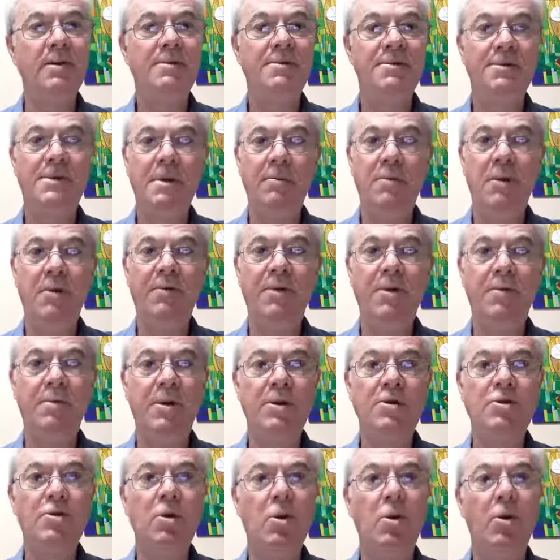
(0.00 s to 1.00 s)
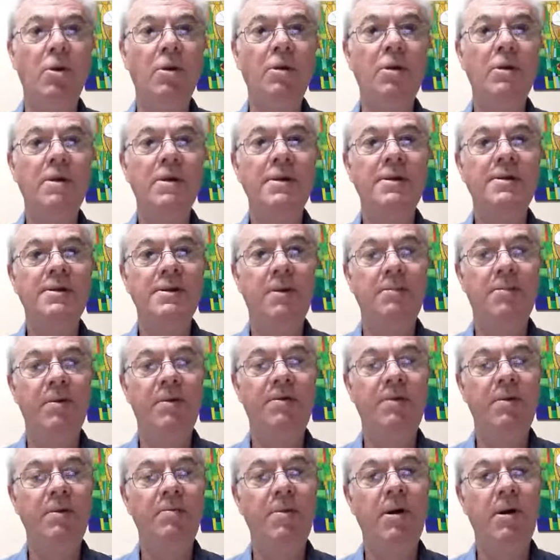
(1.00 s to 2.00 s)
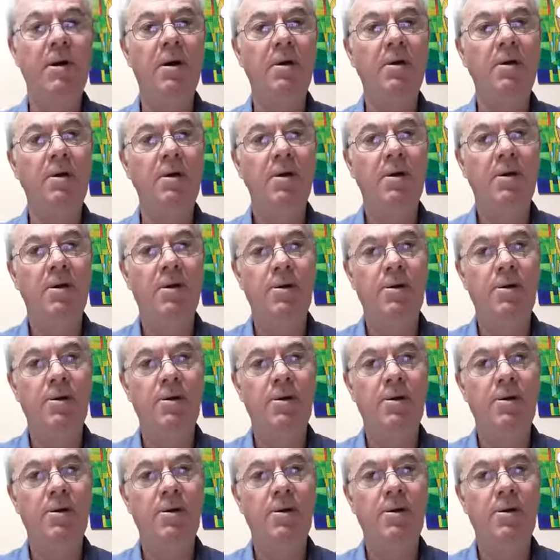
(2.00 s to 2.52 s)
Some of them are tall, some of them are